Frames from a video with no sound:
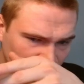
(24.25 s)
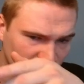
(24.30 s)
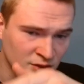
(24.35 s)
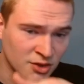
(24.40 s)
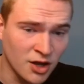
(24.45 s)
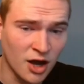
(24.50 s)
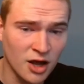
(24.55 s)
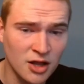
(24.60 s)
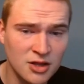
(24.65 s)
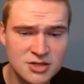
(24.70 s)

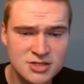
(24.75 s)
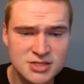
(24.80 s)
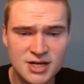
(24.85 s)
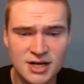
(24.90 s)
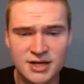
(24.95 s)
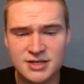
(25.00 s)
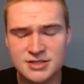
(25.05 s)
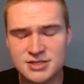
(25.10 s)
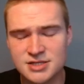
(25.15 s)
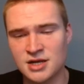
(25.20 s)
dollars that
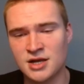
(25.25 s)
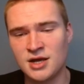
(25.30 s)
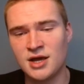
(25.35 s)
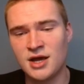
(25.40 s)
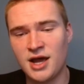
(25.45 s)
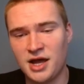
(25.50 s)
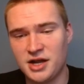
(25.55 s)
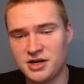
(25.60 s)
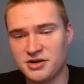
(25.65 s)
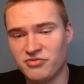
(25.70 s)
is
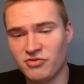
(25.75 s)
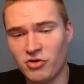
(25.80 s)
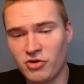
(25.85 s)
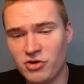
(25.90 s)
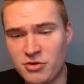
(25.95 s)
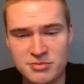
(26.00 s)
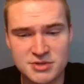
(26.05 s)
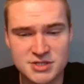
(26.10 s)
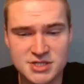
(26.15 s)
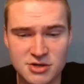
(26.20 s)
and the
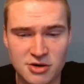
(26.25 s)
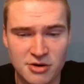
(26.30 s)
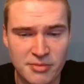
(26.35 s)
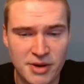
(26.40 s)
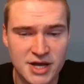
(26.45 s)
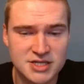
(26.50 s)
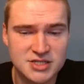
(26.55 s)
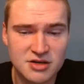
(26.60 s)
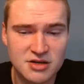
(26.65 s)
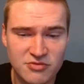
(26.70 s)
volume is still
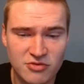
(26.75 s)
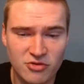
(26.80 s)
amazing